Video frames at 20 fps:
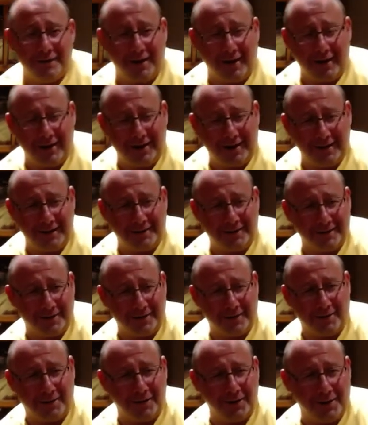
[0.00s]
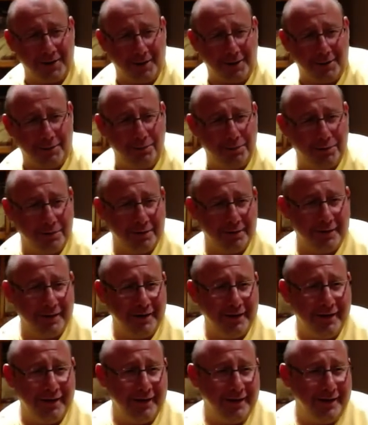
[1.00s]
I get to the club,
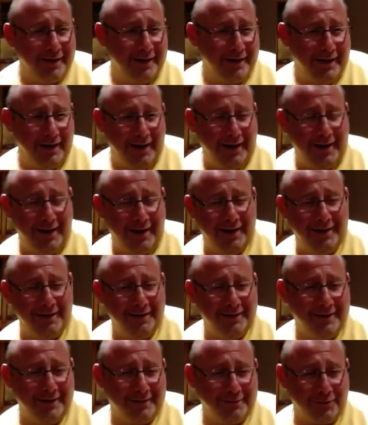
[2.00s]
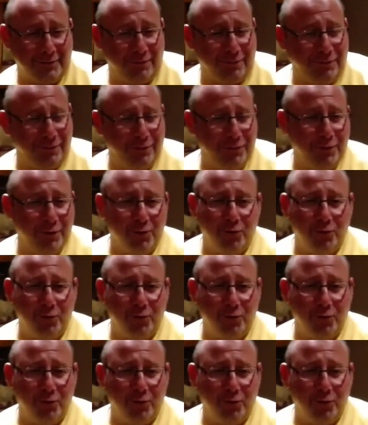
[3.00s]
and there's a foot